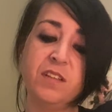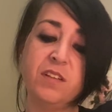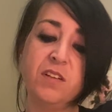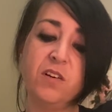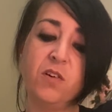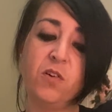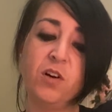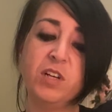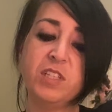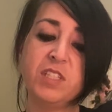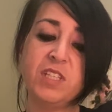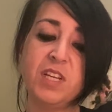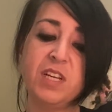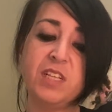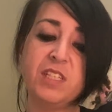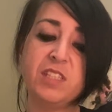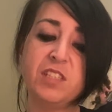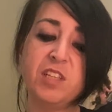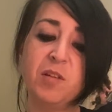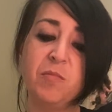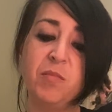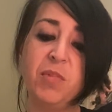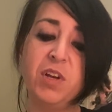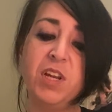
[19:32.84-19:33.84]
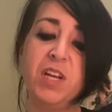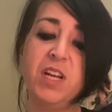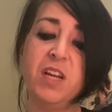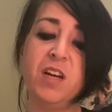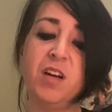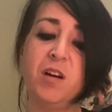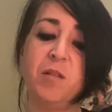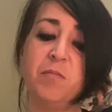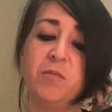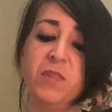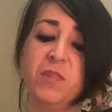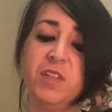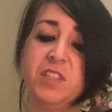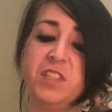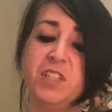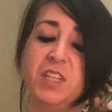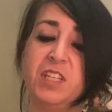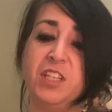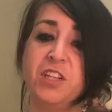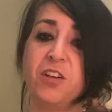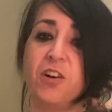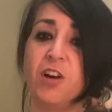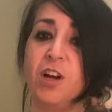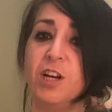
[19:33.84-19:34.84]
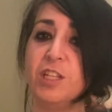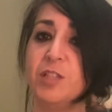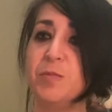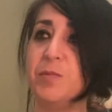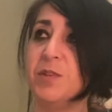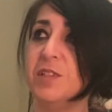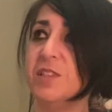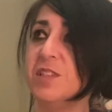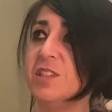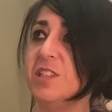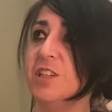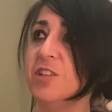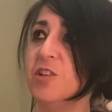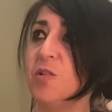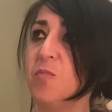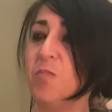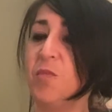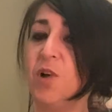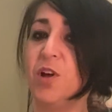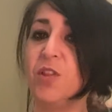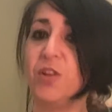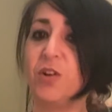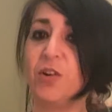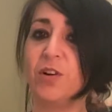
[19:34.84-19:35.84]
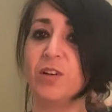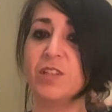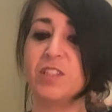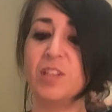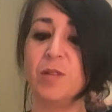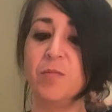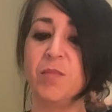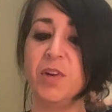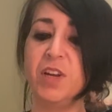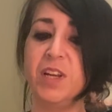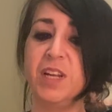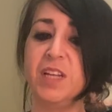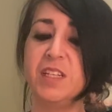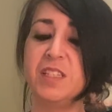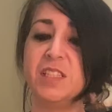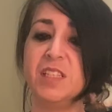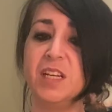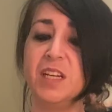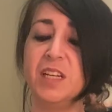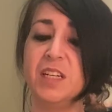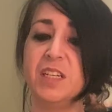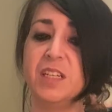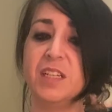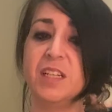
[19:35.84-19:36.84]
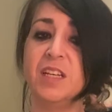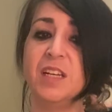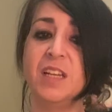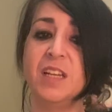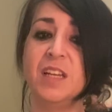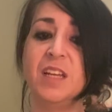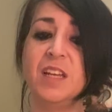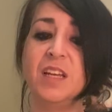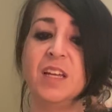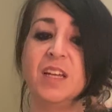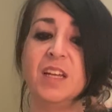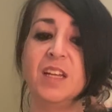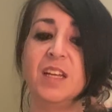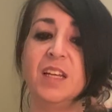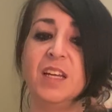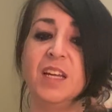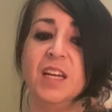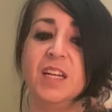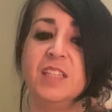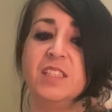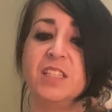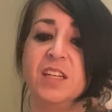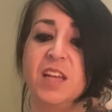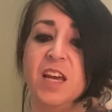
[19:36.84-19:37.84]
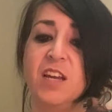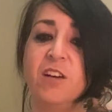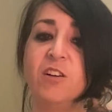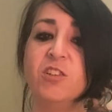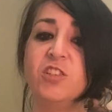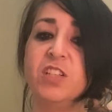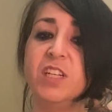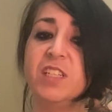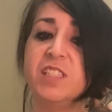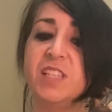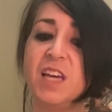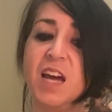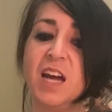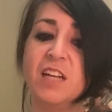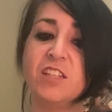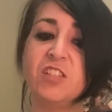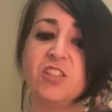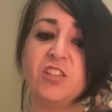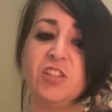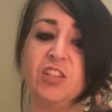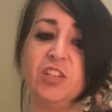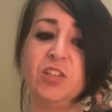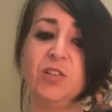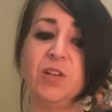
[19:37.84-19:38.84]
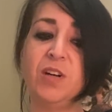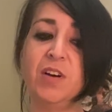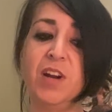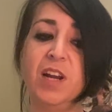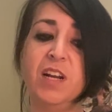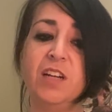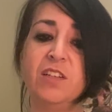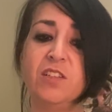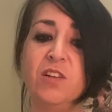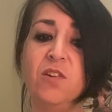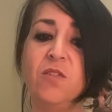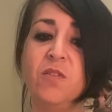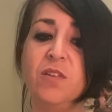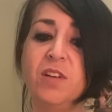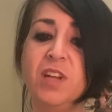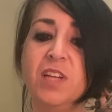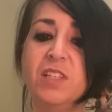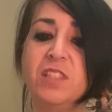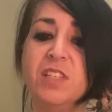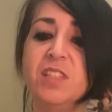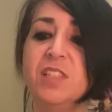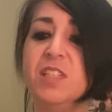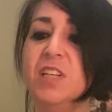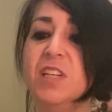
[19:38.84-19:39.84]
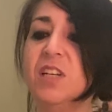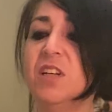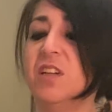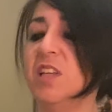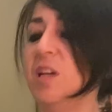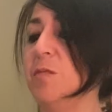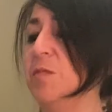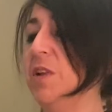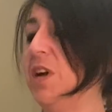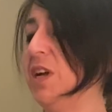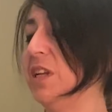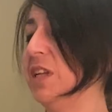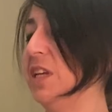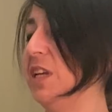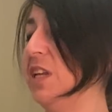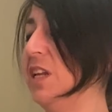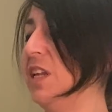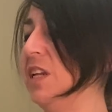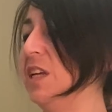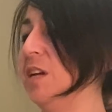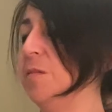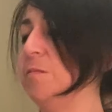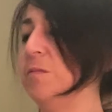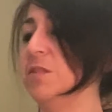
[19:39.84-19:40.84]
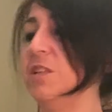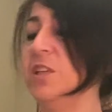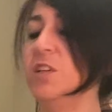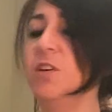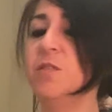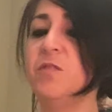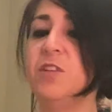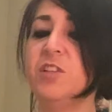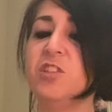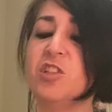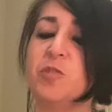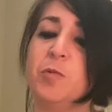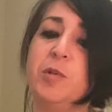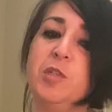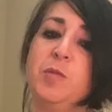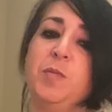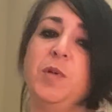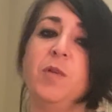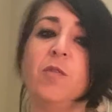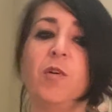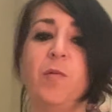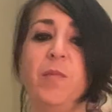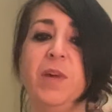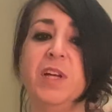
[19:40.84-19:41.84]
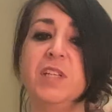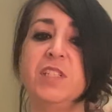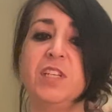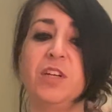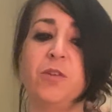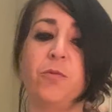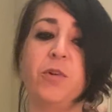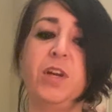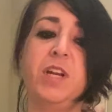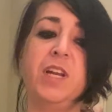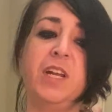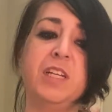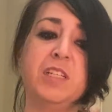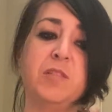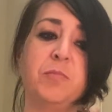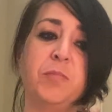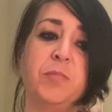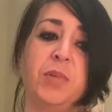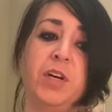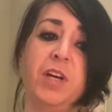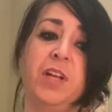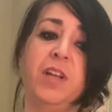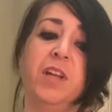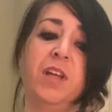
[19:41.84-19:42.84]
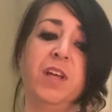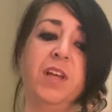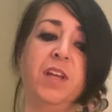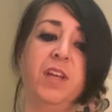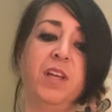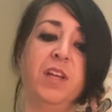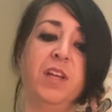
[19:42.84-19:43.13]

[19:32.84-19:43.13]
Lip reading: Or it's like somebody, it's like your husband's, mother or somebody. It's like, it's an energy attached to you, all right? I'm not getting, these are supposed to be romantic readings, but